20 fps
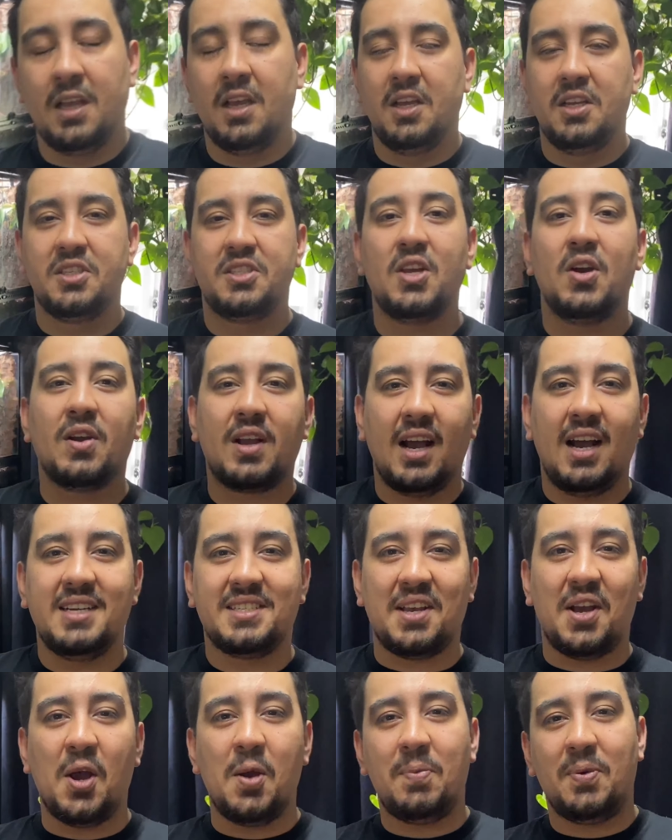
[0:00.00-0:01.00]
So guys,
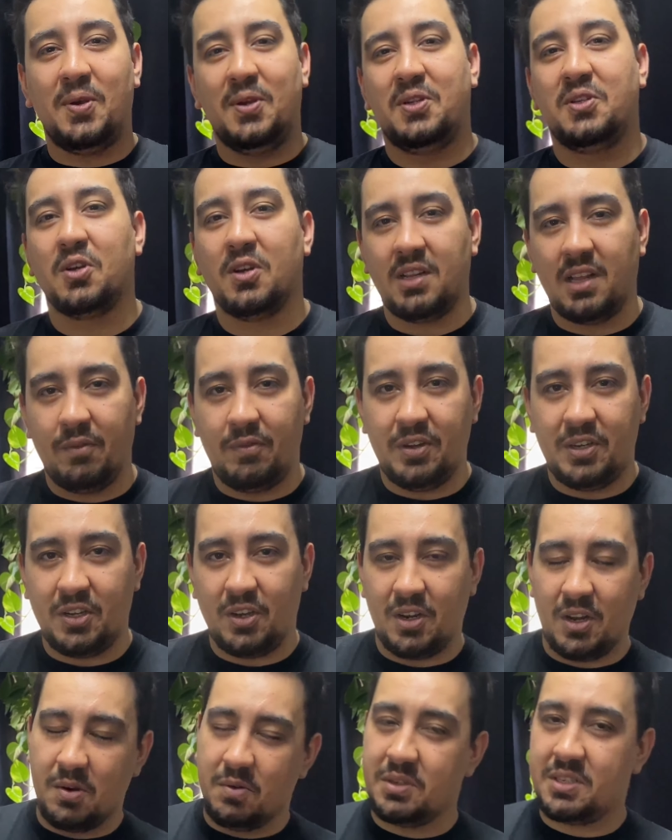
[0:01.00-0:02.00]
I hope you enjoyed that video. I
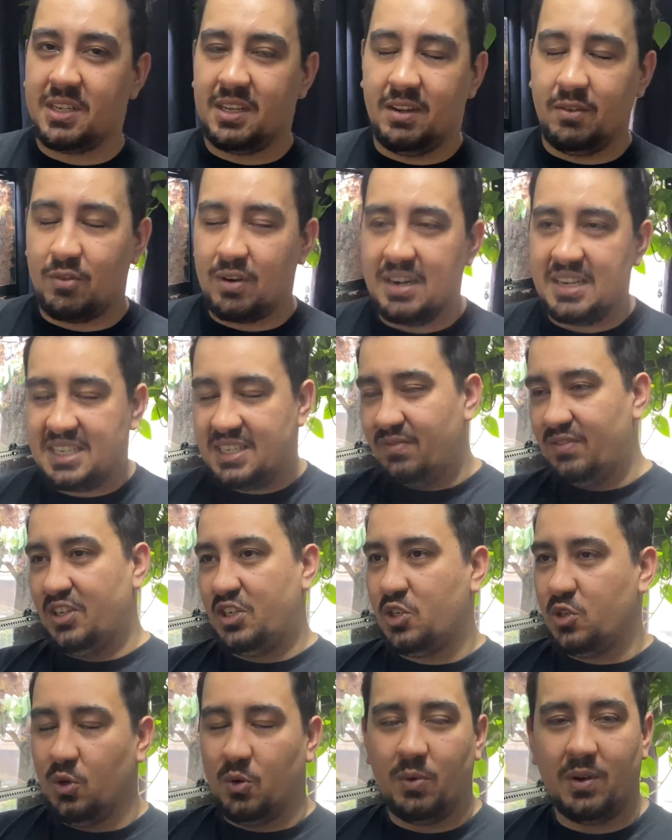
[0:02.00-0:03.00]
know it was a relatively
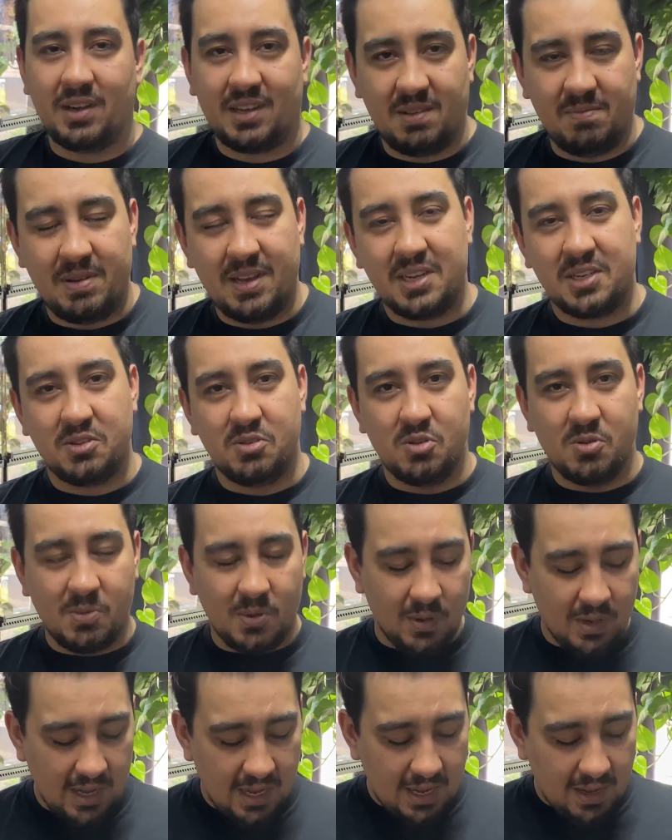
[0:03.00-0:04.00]
short one compared to
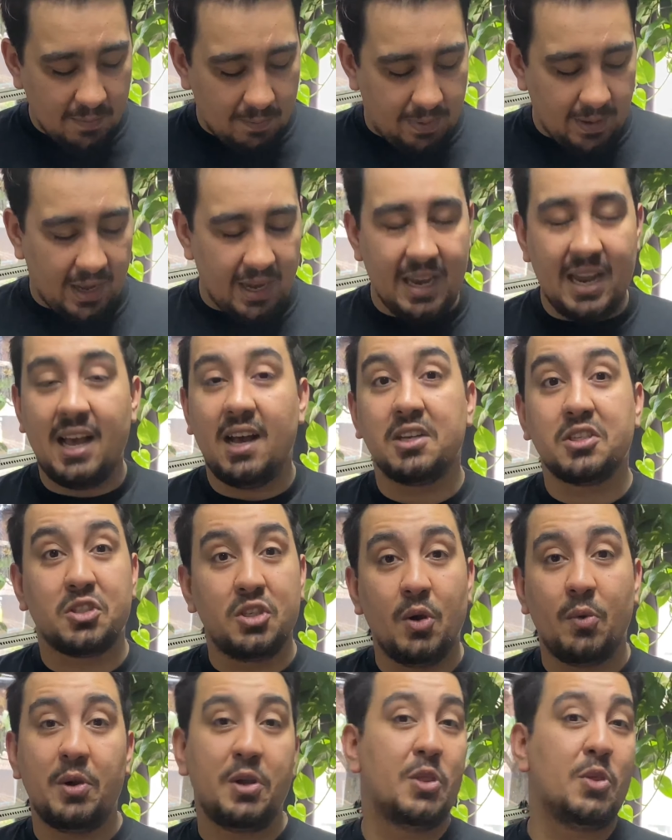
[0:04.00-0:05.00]
normal, but let us know
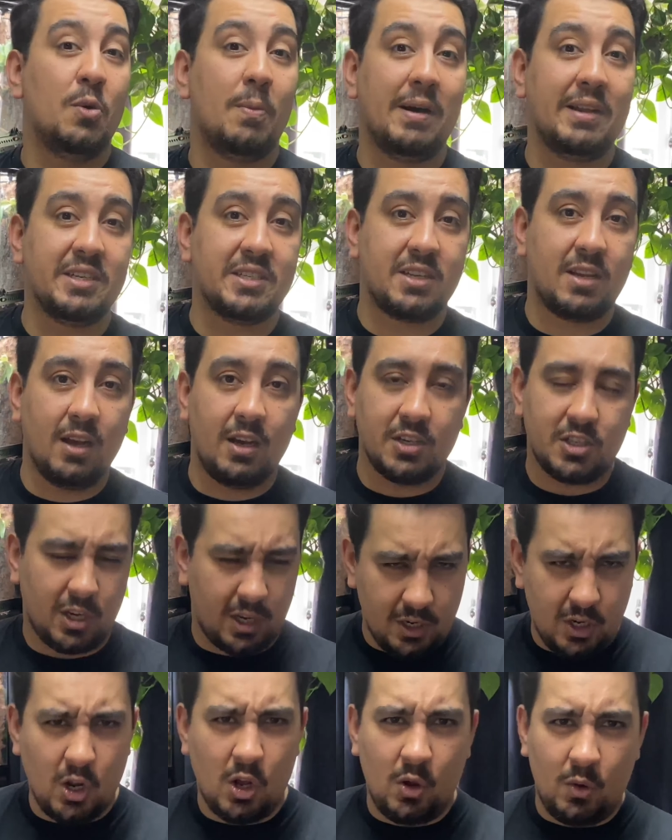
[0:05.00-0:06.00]
what you thought about this clutch. I
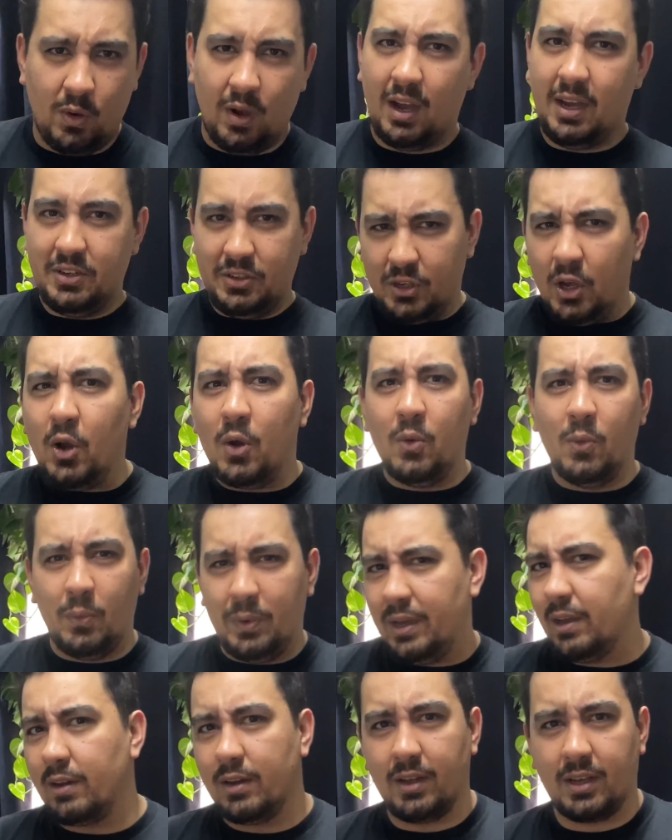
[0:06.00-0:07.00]
know we
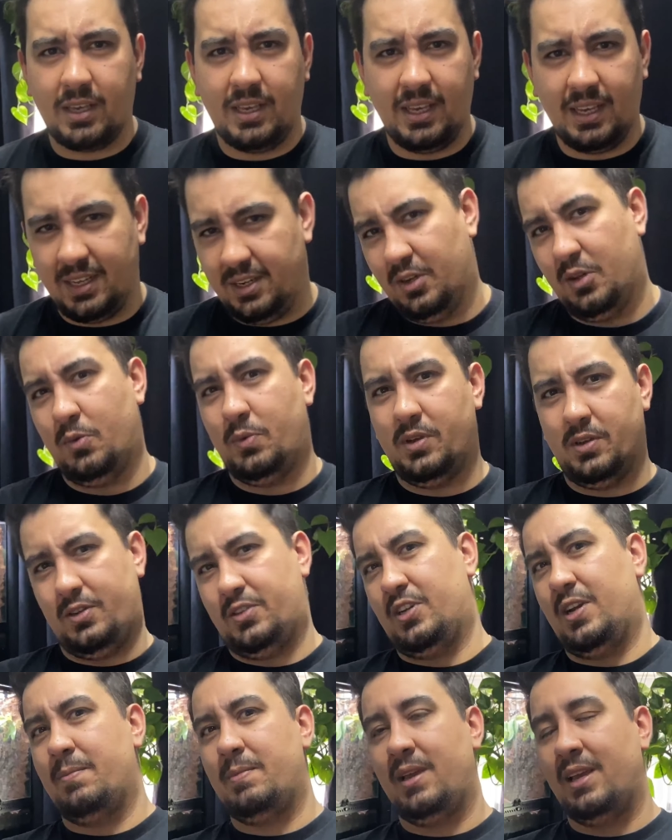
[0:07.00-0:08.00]
are lucky, I know we are
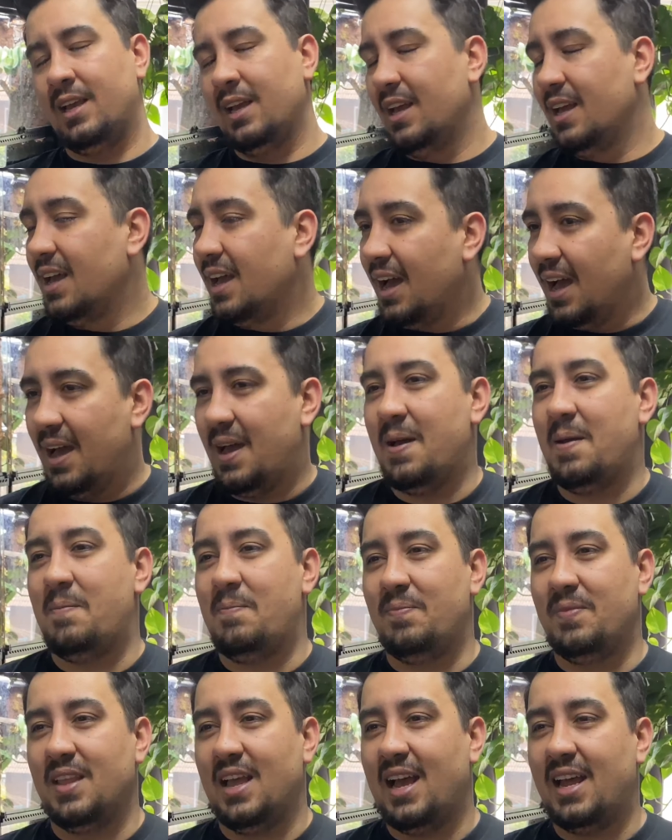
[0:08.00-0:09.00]
jammy, and